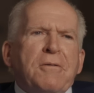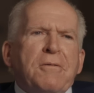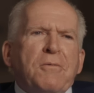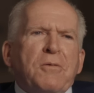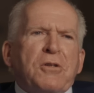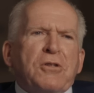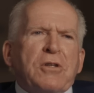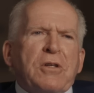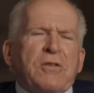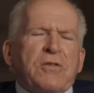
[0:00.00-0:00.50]

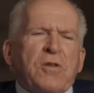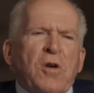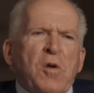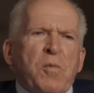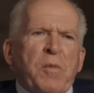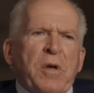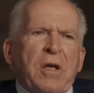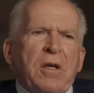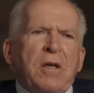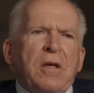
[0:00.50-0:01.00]
which
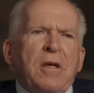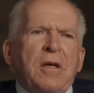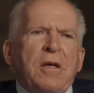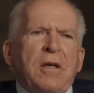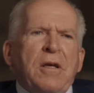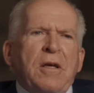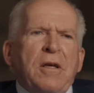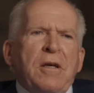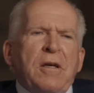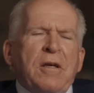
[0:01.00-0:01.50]
concerned me,
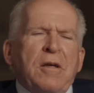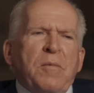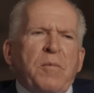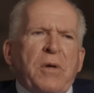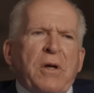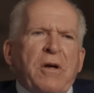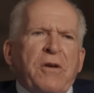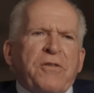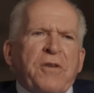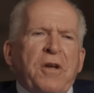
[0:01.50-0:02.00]

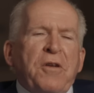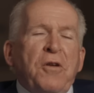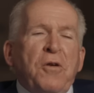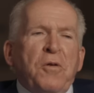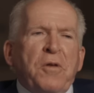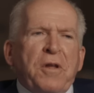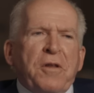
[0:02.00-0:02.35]
because I knew